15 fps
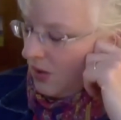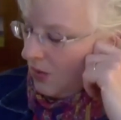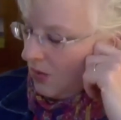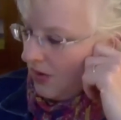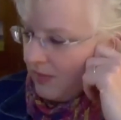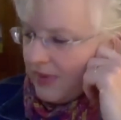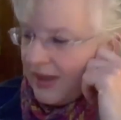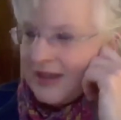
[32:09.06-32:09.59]

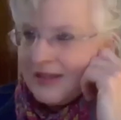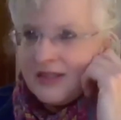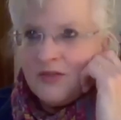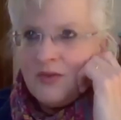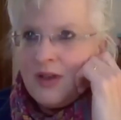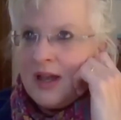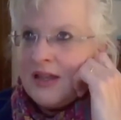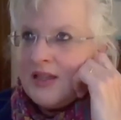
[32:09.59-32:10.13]
what
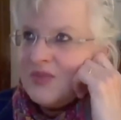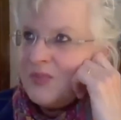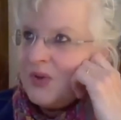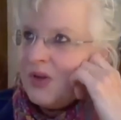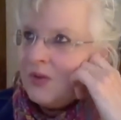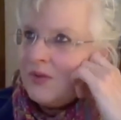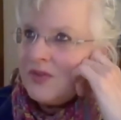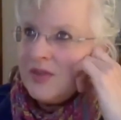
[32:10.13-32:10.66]
massive
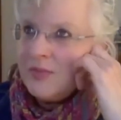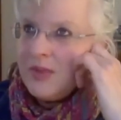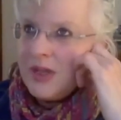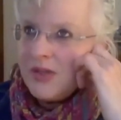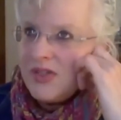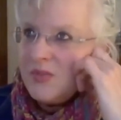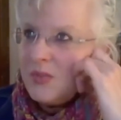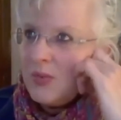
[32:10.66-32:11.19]
iceberg was
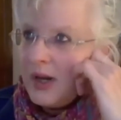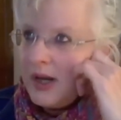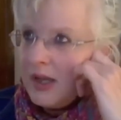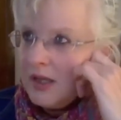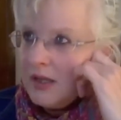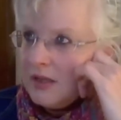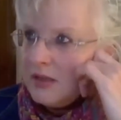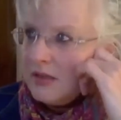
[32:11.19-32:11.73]
about to
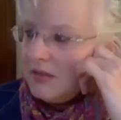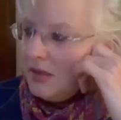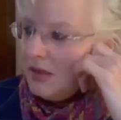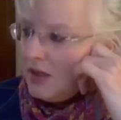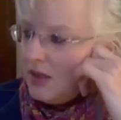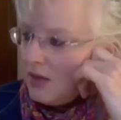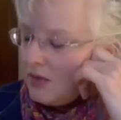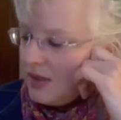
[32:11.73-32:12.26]
break and you
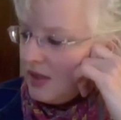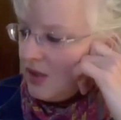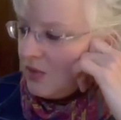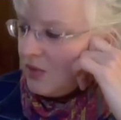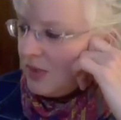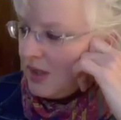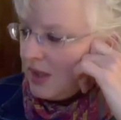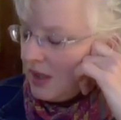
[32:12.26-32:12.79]
know kill
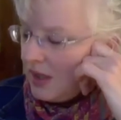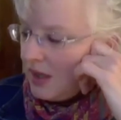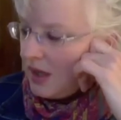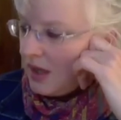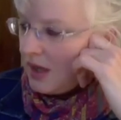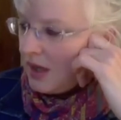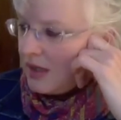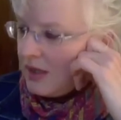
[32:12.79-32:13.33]
me.
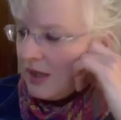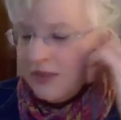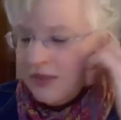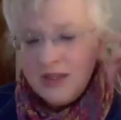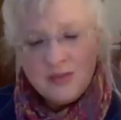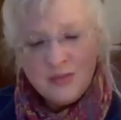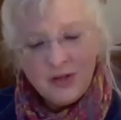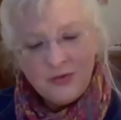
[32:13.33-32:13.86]
Uh, nothing's
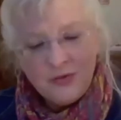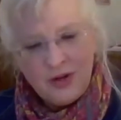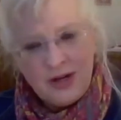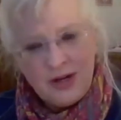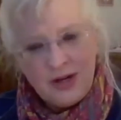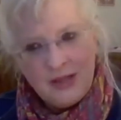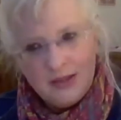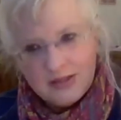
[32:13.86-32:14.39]
more
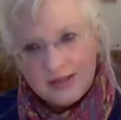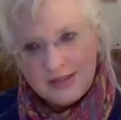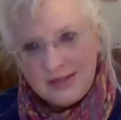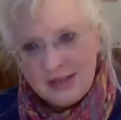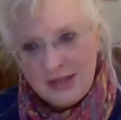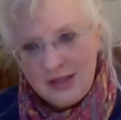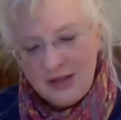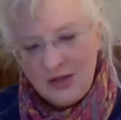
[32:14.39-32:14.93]
frightening than
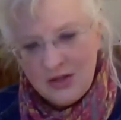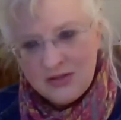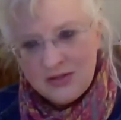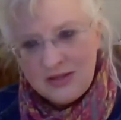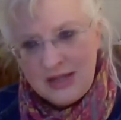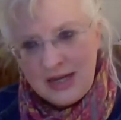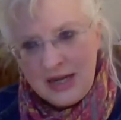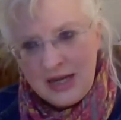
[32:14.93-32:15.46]
standing on
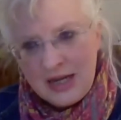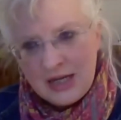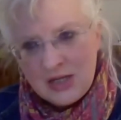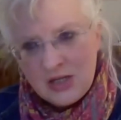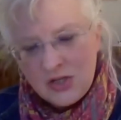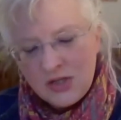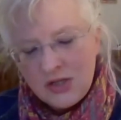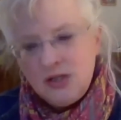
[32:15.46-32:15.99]

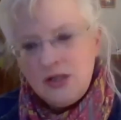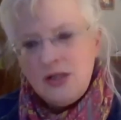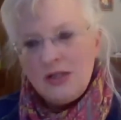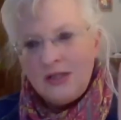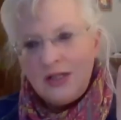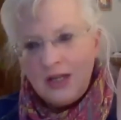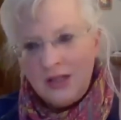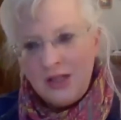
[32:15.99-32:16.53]
stage and
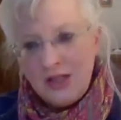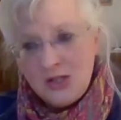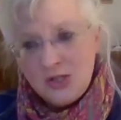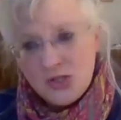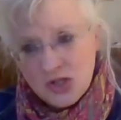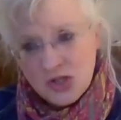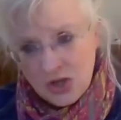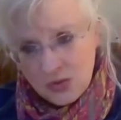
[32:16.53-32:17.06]
telling a
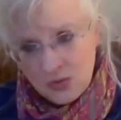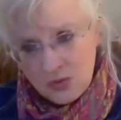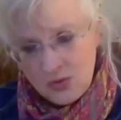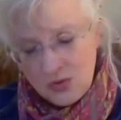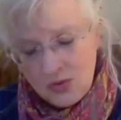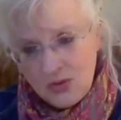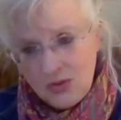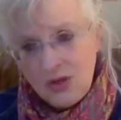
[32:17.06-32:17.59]
joke,
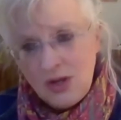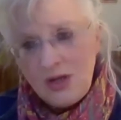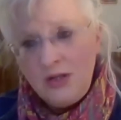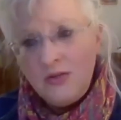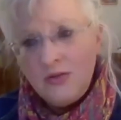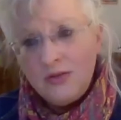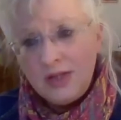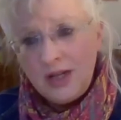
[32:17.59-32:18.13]
and
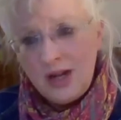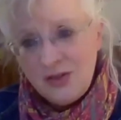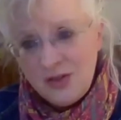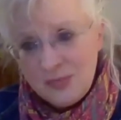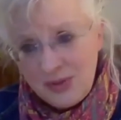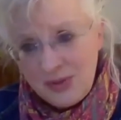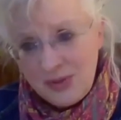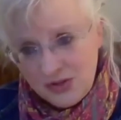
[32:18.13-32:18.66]
you tell the
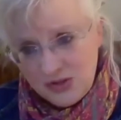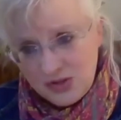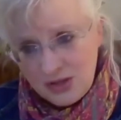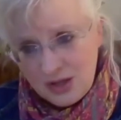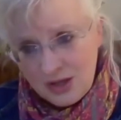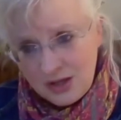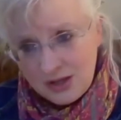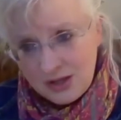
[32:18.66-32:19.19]

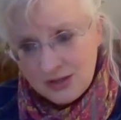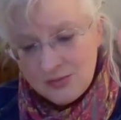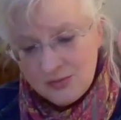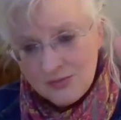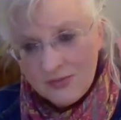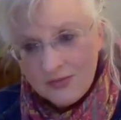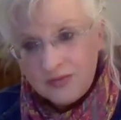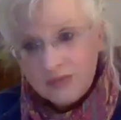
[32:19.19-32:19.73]
punchline,
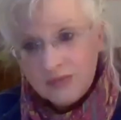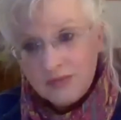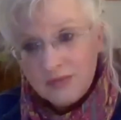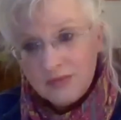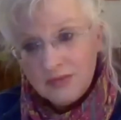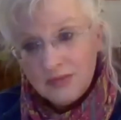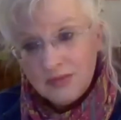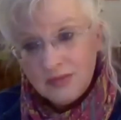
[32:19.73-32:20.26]

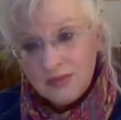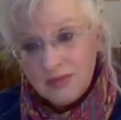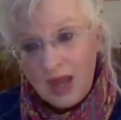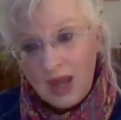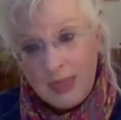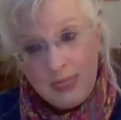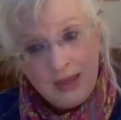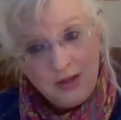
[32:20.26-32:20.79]

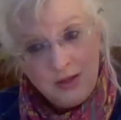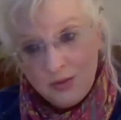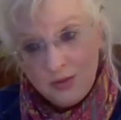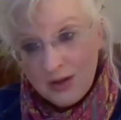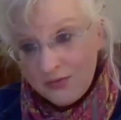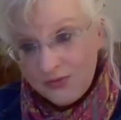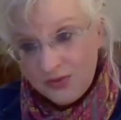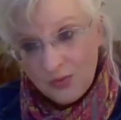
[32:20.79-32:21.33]
and then you
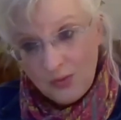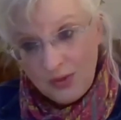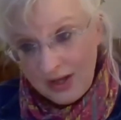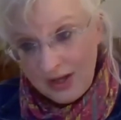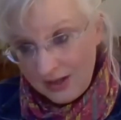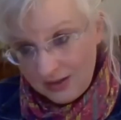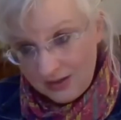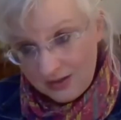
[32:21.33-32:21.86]
have to wait.
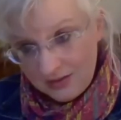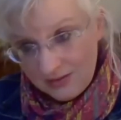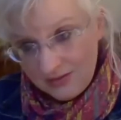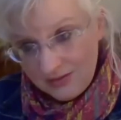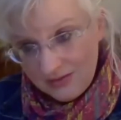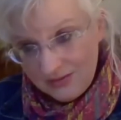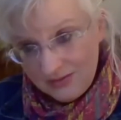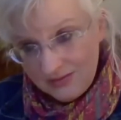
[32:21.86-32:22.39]

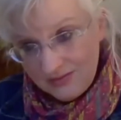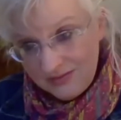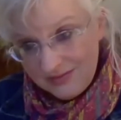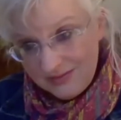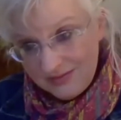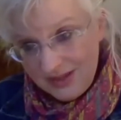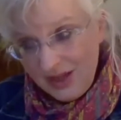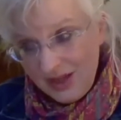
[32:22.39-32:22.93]

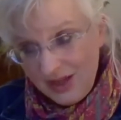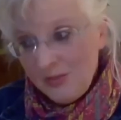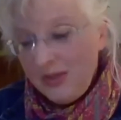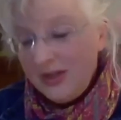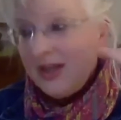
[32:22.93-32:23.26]
Oh my